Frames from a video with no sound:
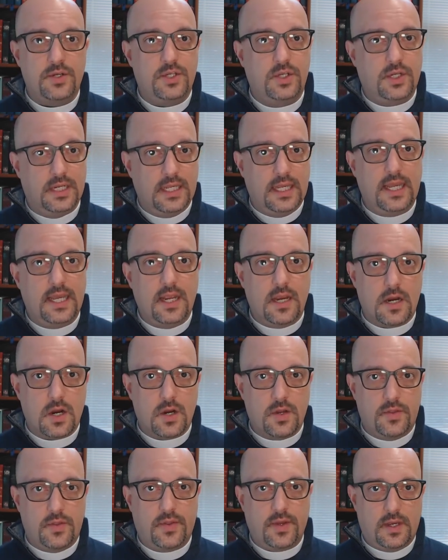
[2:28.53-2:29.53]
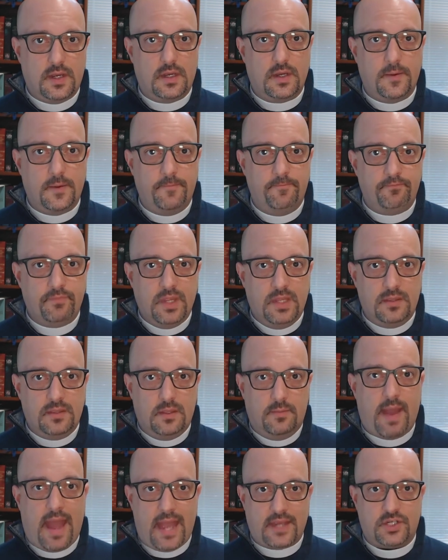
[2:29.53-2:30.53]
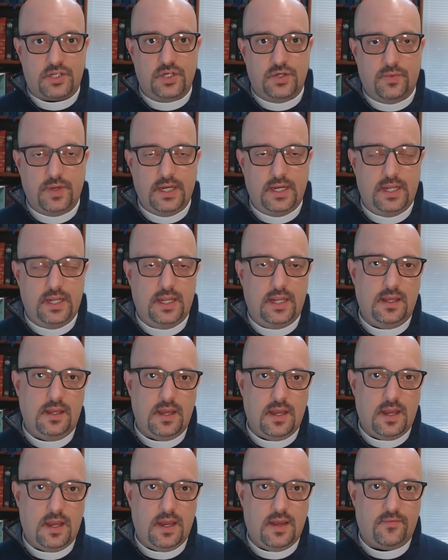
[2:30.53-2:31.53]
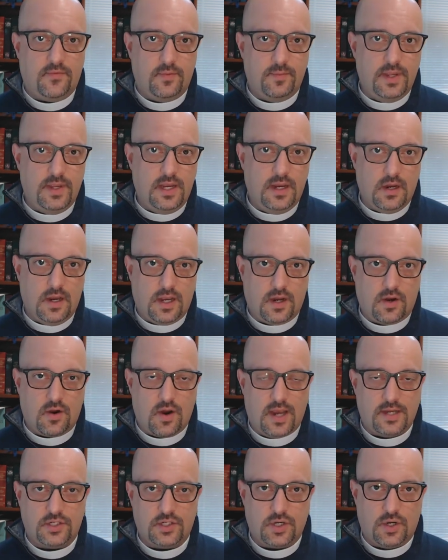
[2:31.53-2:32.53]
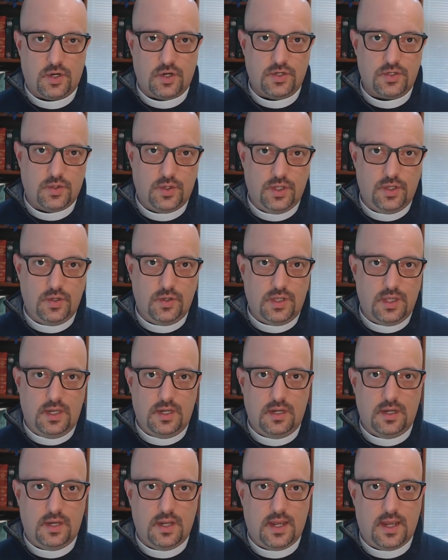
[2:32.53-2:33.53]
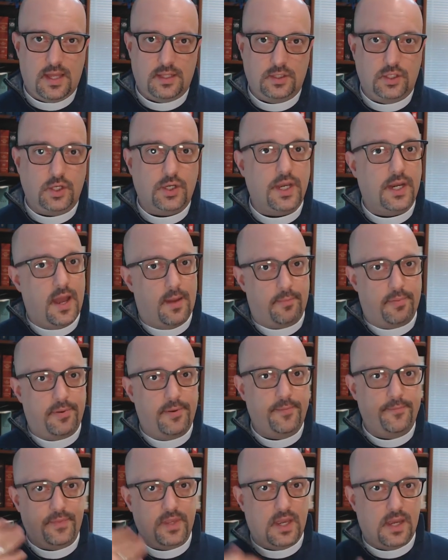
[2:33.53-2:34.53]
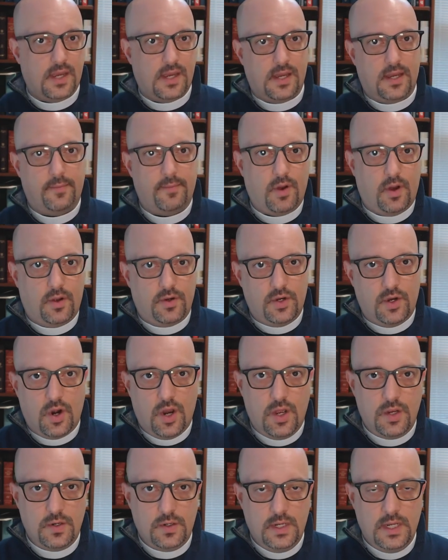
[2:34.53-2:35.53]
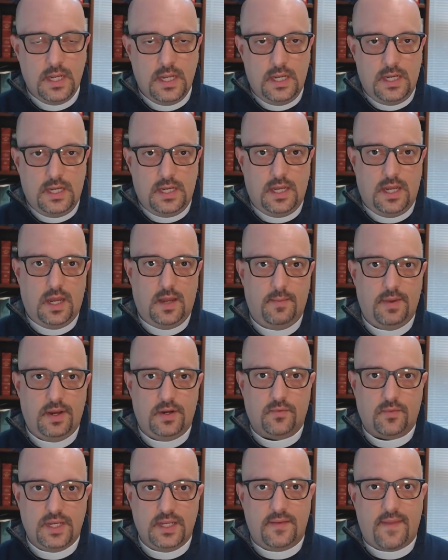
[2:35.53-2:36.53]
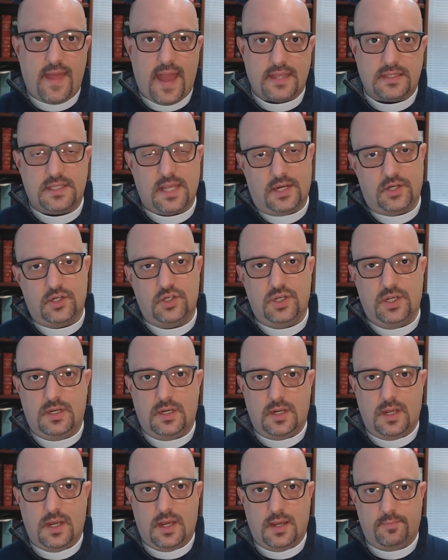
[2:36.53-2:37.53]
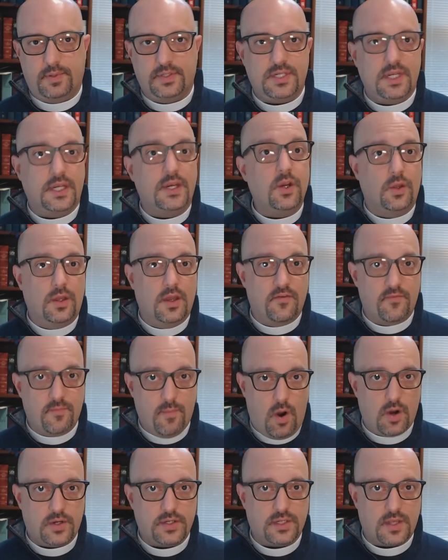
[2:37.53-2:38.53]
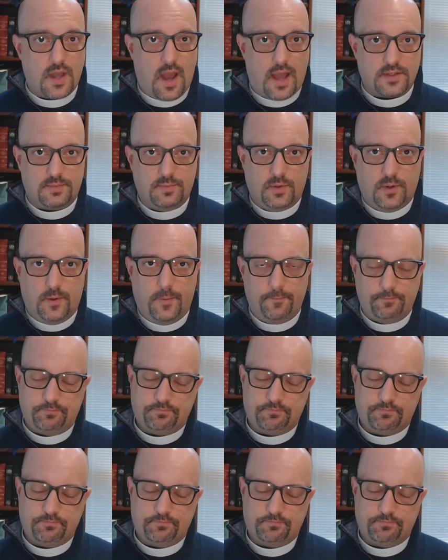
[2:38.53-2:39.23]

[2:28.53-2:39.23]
You can hear the Passion reading from here at Christ Church, or you can look it up on your own and read that section, particularly of Mark's Gospel,